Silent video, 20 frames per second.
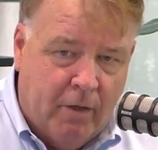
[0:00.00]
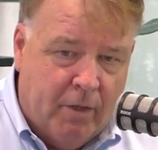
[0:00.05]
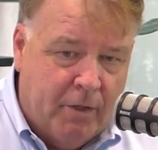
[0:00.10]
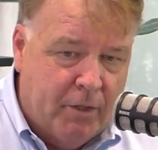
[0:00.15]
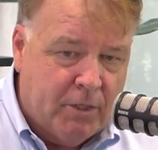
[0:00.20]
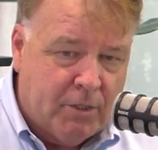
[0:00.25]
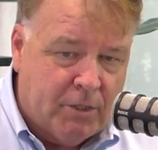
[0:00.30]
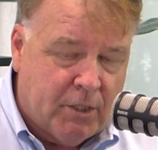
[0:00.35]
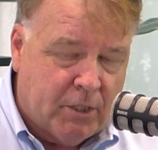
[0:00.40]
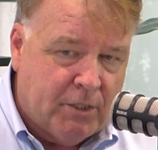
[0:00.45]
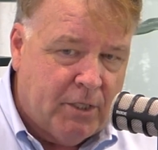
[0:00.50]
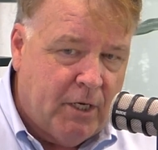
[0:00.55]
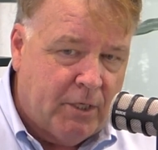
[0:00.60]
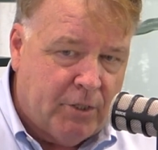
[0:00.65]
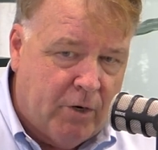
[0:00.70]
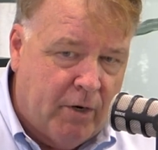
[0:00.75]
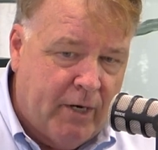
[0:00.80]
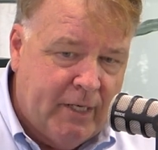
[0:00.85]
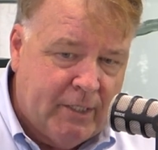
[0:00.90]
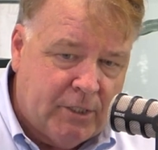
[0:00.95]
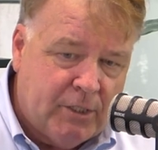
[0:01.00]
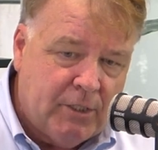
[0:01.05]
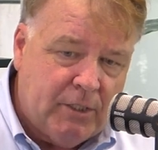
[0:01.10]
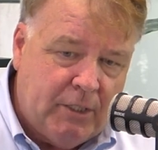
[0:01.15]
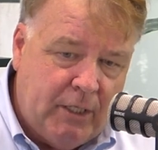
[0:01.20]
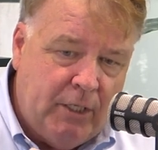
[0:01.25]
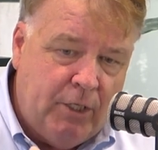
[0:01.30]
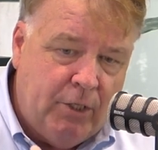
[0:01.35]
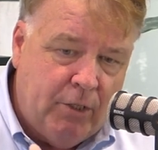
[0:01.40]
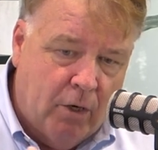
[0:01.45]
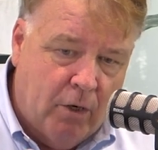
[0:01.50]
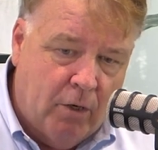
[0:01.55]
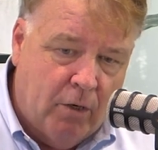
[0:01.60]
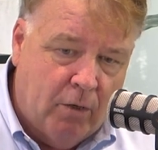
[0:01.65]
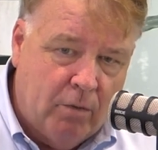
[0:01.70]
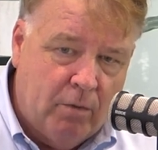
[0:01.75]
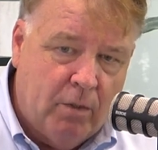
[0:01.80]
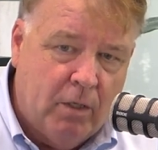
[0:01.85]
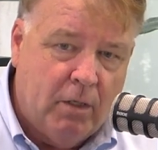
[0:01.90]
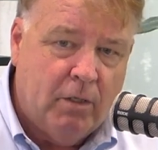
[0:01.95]
The successor as
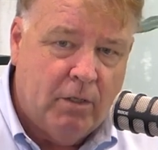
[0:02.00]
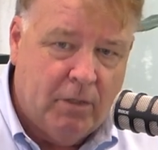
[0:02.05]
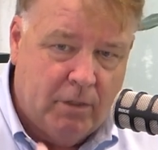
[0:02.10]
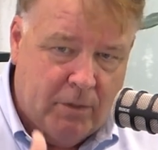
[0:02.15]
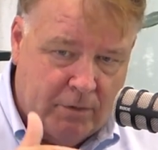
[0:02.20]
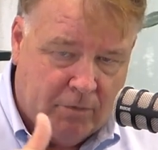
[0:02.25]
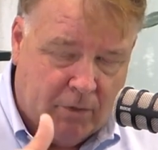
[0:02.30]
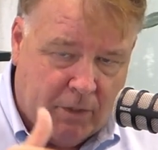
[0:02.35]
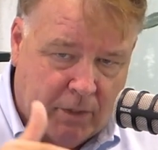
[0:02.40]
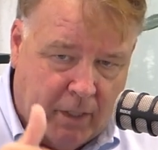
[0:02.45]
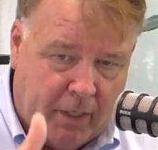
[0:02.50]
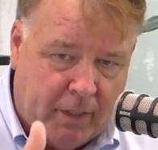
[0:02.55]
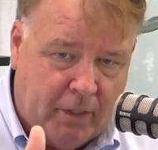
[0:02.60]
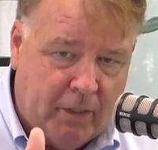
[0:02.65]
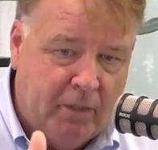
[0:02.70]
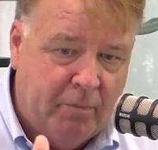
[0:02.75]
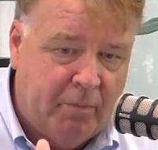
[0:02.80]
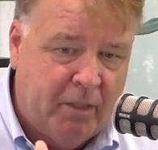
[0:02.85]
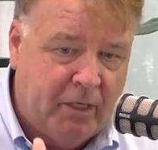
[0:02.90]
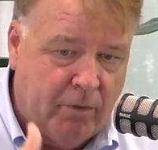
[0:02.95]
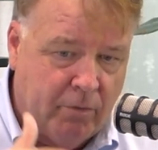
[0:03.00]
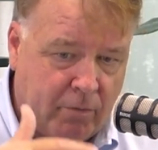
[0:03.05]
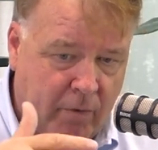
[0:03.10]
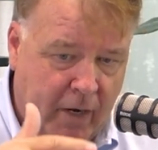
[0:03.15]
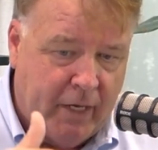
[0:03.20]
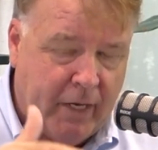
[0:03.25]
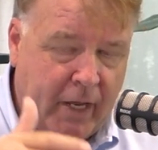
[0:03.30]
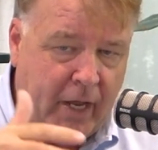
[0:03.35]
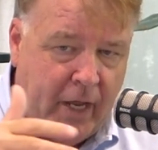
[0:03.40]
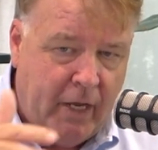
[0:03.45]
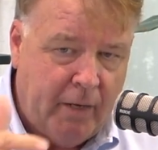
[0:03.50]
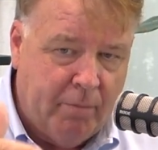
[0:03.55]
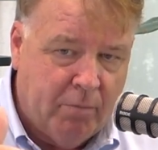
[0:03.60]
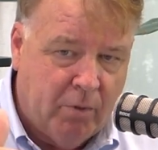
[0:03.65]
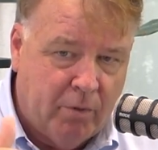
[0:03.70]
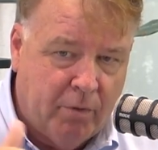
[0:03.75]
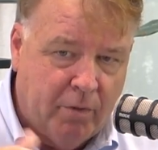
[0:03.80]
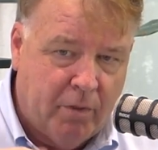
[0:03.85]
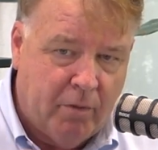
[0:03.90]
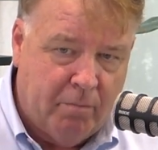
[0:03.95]
CEO is very likely to be Greg
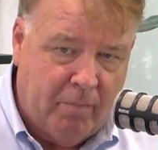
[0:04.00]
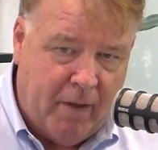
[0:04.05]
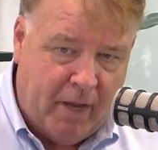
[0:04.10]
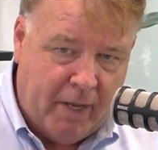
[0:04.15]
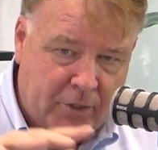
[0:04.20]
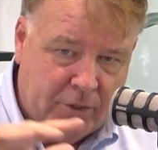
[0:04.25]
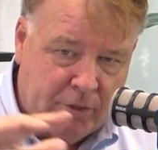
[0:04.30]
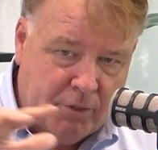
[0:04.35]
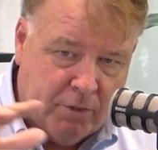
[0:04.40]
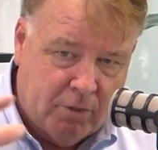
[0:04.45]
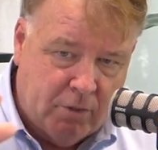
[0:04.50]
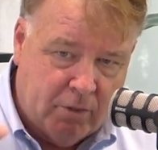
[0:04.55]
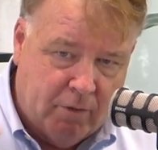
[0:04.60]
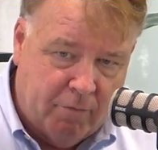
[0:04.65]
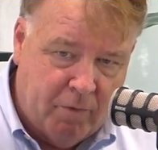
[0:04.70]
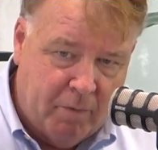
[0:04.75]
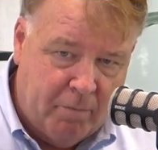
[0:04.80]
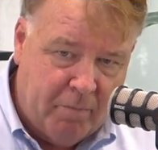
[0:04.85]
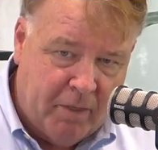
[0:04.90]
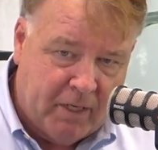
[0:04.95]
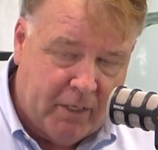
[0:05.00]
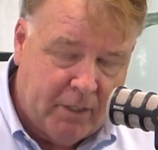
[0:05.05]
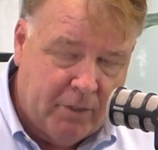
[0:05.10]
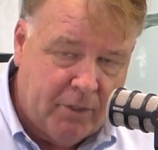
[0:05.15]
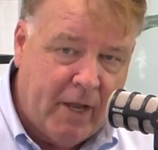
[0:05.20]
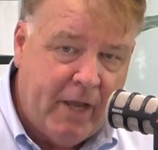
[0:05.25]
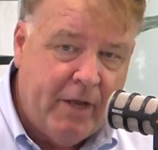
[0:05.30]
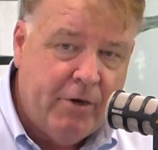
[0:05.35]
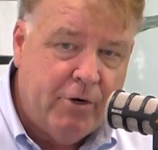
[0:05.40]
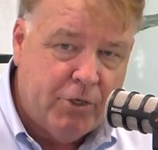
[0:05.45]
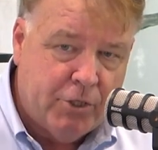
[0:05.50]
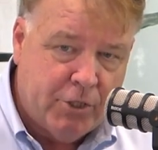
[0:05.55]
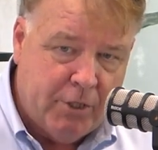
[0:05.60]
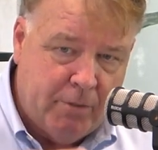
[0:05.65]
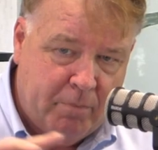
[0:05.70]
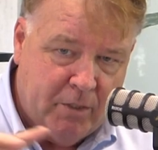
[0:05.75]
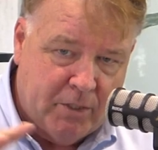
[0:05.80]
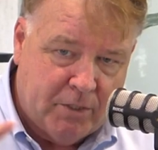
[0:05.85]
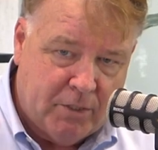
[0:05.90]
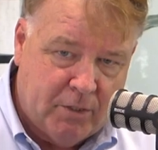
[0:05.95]
Abel, the manager of the big energy
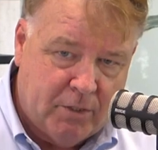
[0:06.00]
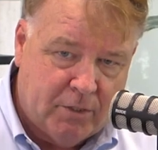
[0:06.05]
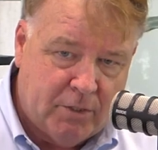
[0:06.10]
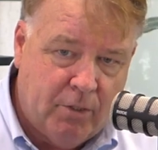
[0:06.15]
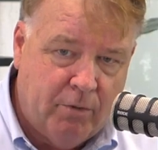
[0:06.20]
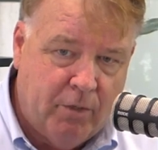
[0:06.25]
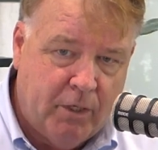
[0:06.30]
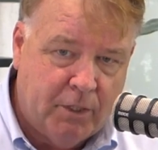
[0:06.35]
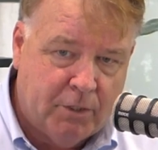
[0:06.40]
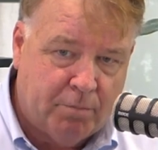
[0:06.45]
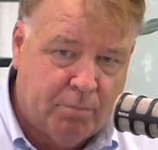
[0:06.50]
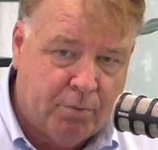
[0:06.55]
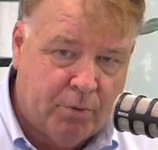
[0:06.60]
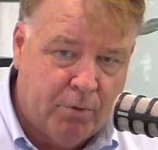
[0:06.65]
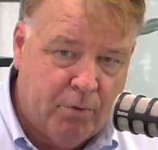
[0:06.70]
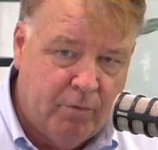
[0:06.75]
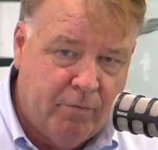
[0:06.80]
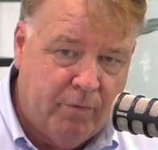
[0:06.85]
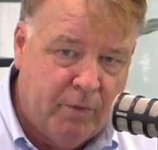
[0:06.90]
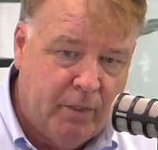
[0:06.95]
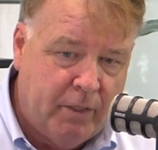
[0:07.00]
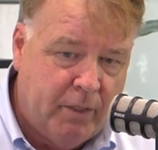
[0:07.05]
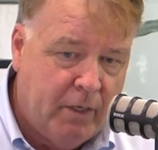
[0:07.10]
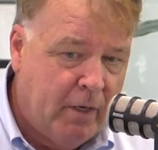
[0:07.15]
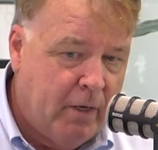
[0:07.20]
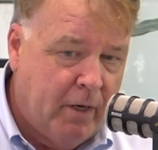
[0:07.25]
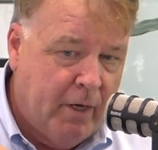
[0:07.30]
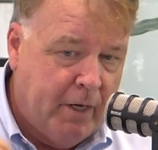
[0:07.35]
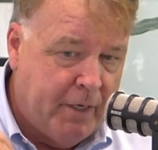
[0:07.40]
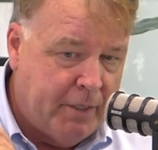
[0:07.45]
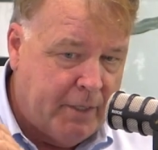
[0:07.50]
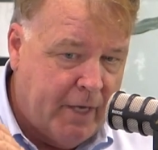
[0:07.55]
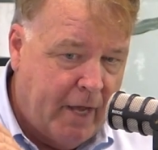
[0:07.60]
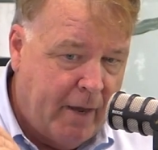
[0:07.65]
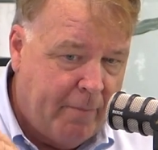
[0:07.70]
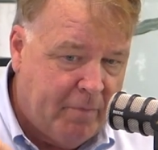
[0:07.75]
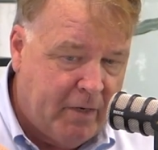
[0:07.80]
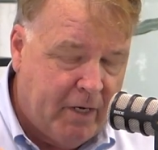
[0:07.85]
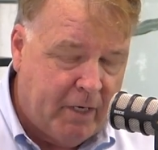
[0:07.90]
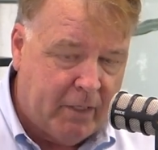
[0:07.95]
business, who has proven
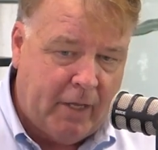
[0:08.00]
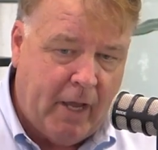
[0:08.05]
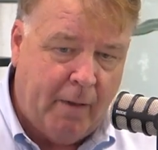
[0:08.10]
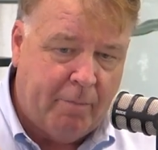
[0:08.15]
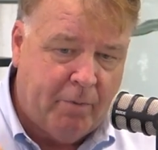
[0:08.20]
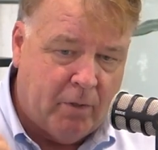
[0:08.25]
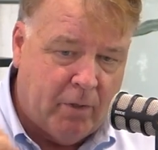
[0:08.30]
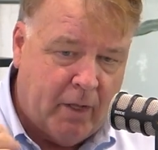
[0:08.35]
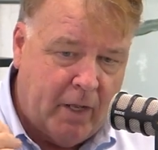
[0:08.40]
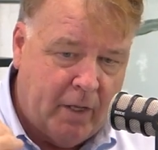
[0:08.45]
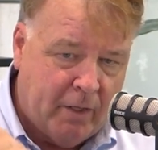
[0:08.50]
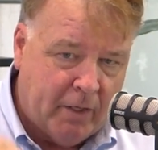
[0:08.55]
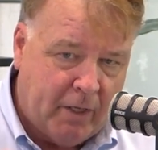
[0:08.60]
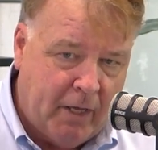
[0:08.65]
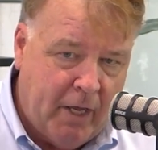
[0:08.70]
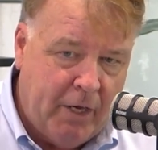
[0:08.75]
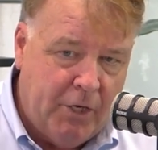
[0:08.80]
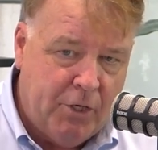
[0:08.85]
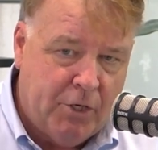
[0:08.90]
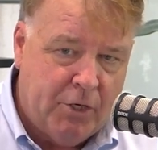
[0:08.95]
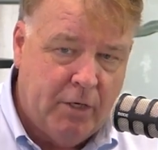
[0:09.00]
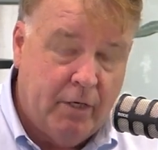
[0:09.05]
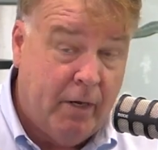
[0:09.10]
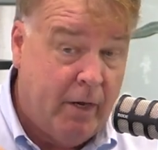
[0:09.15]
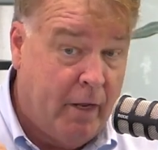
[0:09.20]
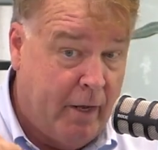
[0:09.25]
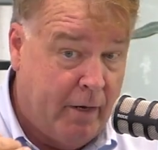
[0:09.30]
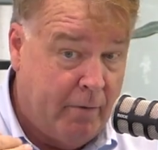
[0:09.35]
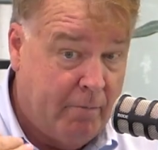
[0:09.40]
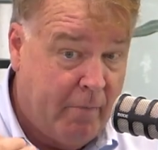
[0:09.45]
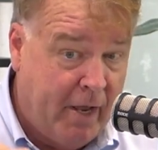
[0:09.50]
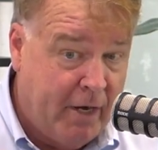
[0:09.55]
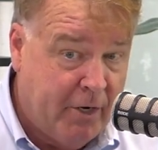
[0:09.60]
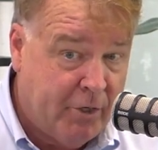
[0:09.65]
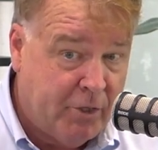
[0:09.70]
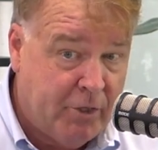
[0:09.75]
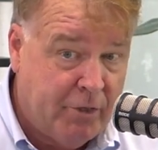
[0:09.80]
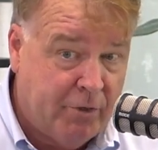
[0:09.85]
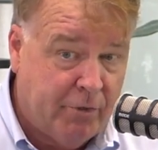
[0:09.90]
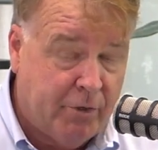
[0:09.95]
adept at capital allocation and
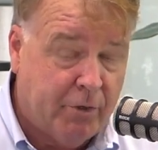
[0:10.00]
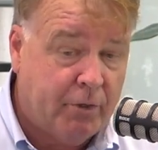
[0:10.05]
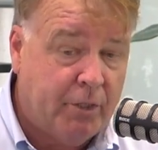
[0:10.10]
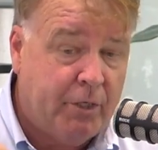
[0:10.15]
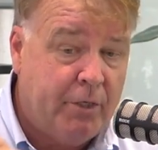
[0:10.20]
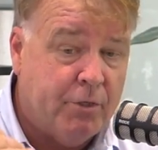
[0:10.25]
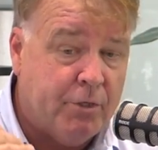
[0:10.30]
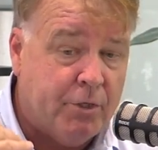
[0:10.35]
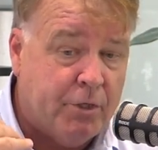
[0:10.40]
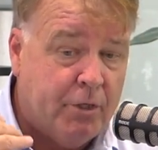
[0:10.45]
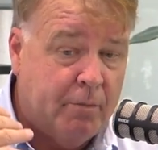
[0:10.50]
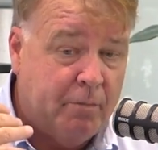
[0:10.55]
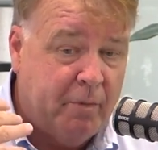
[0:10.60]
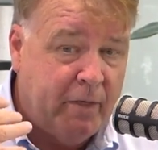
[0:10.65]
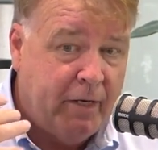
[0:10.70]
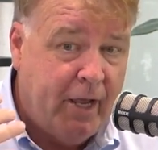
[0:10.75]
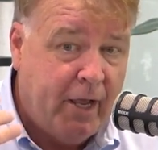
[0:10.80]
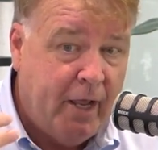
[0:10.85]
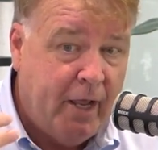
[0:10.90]
managerial leadership